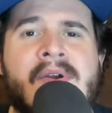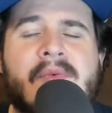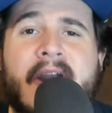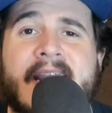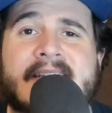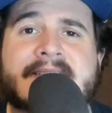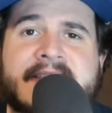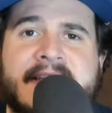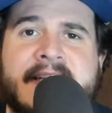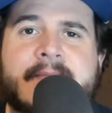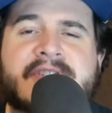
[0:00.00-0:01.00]
race
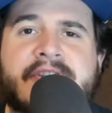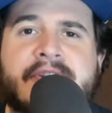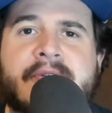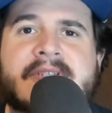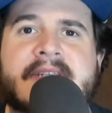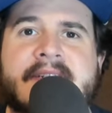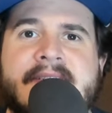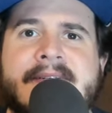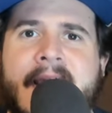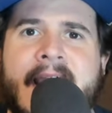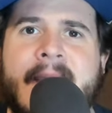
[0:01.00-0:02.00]
teams use this
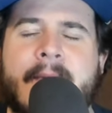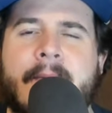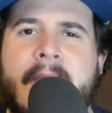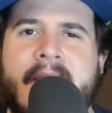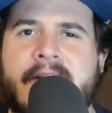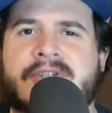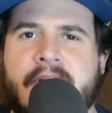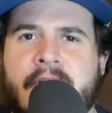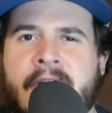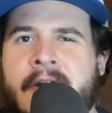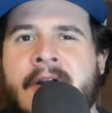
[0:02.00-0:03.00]
time to make
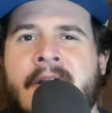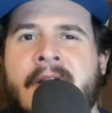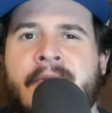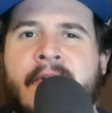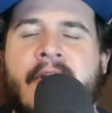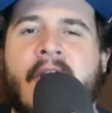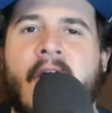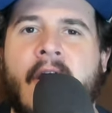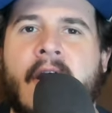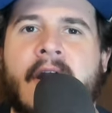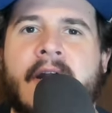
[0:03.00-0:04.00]
sure their
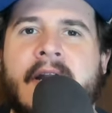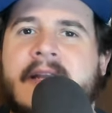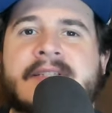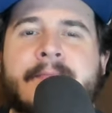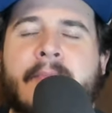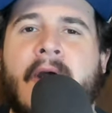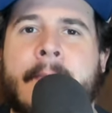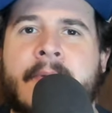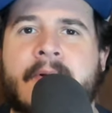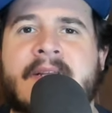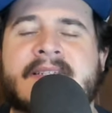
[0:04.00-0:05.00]
car is
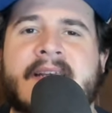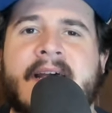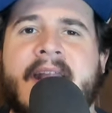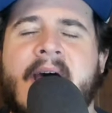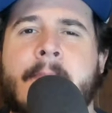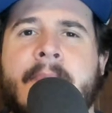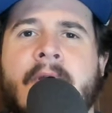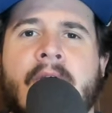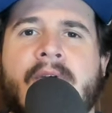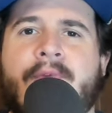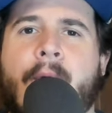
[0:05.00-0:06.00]
properly set up
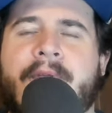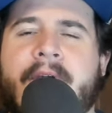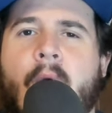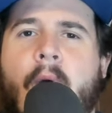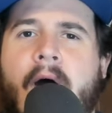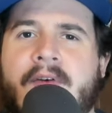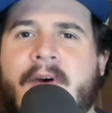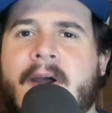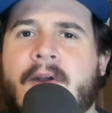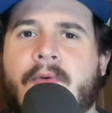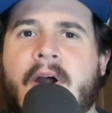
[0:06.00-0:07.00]
for their
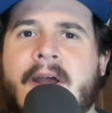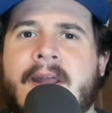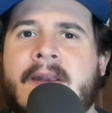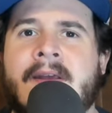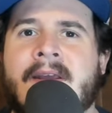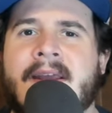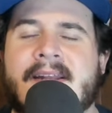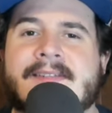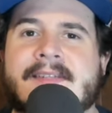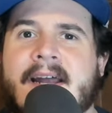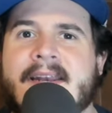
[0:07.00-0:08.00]
qualifying run.
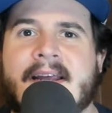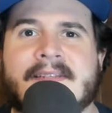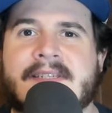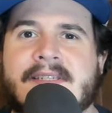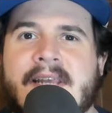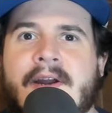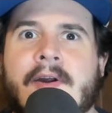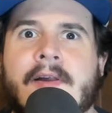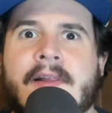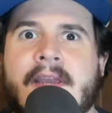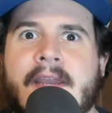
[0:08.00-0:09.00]
It's not
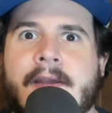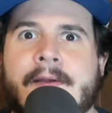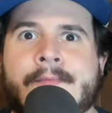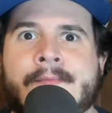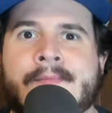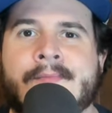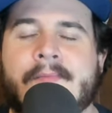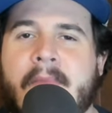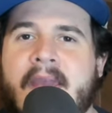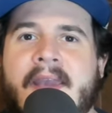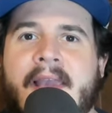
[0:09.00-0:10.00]
necessarily
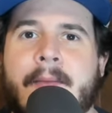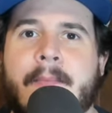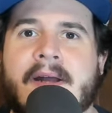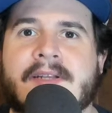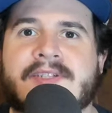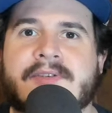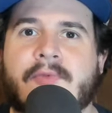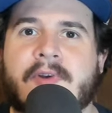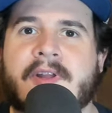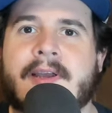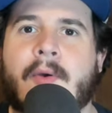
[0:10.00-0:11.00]
making a bunch of
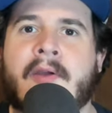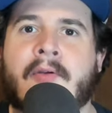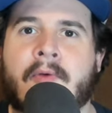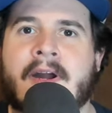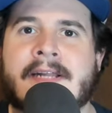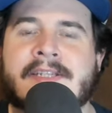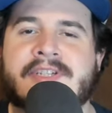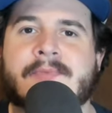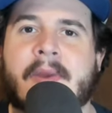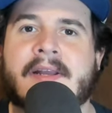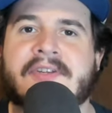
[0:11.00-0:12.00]
really quick runs, just
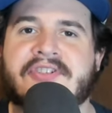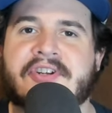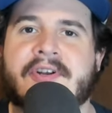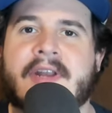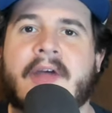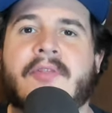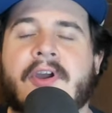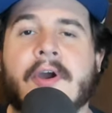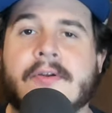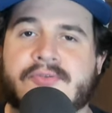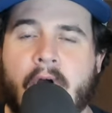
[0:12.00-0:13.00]
making sure nothing
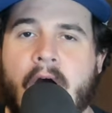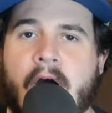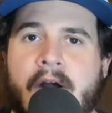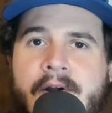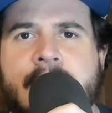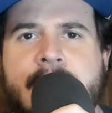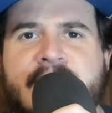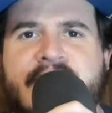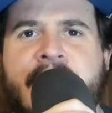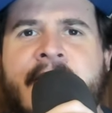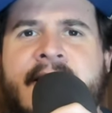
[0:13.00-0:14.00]
goes wrong.
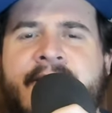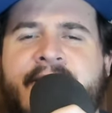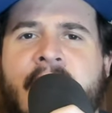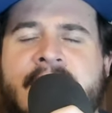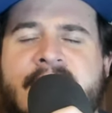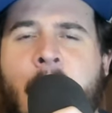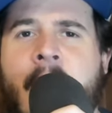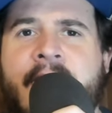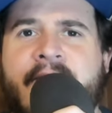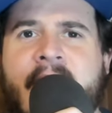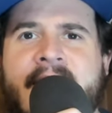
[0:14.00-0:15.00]
During the first
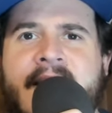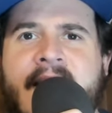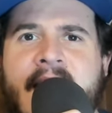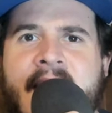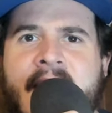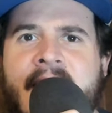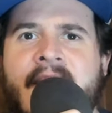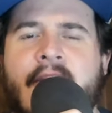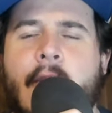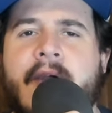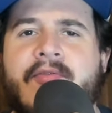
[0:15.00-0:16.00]
qualifying day,
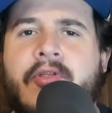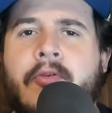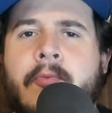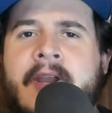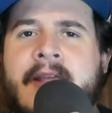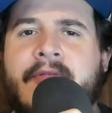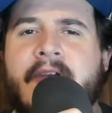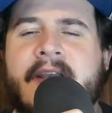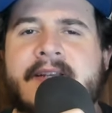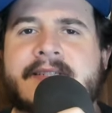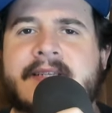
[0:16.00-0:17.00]
you have three
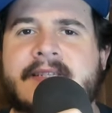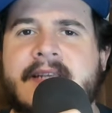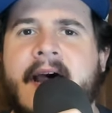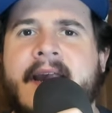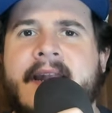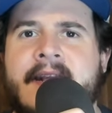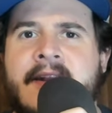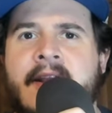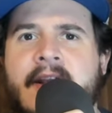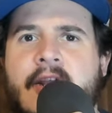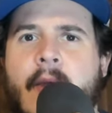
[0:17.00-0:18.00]
things decided.
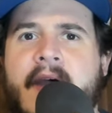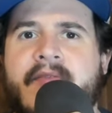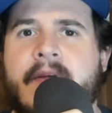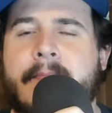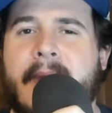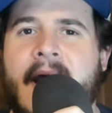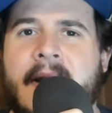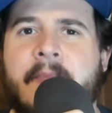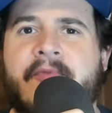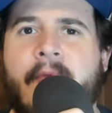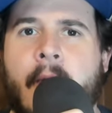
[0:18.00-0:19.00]
You have the
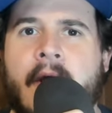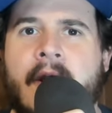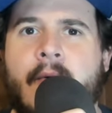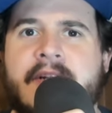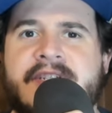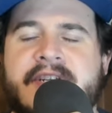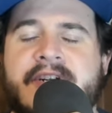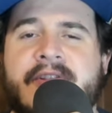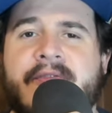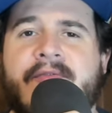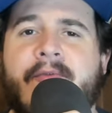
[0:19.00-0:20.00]
bottom four, which are
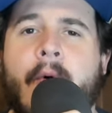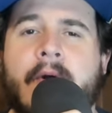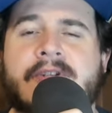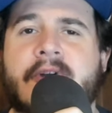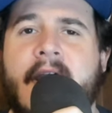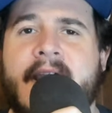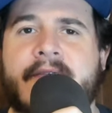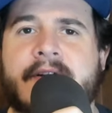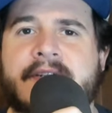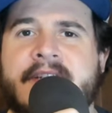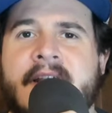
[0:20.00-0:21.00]
the four drivers